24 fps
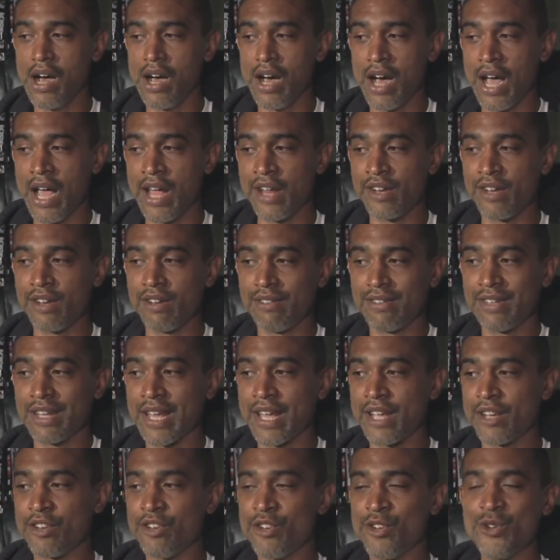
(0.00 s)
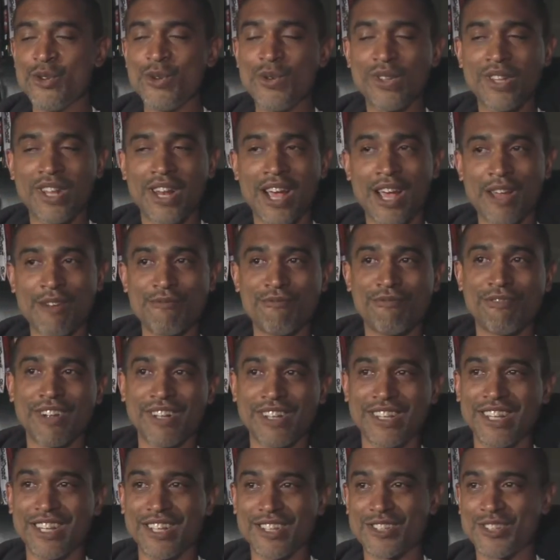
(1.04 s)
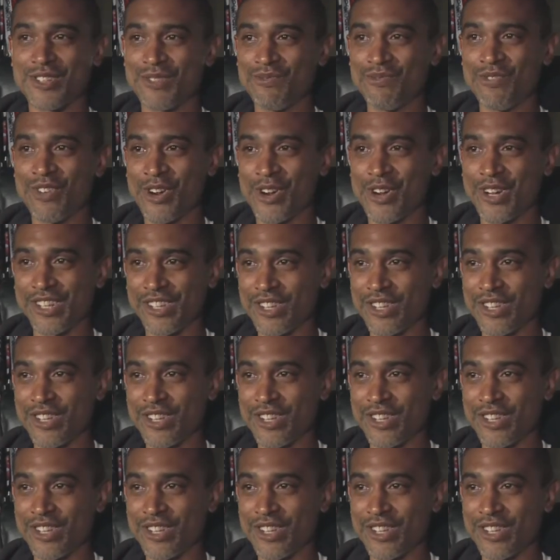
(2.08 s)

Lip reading: I like knew that I'd run this very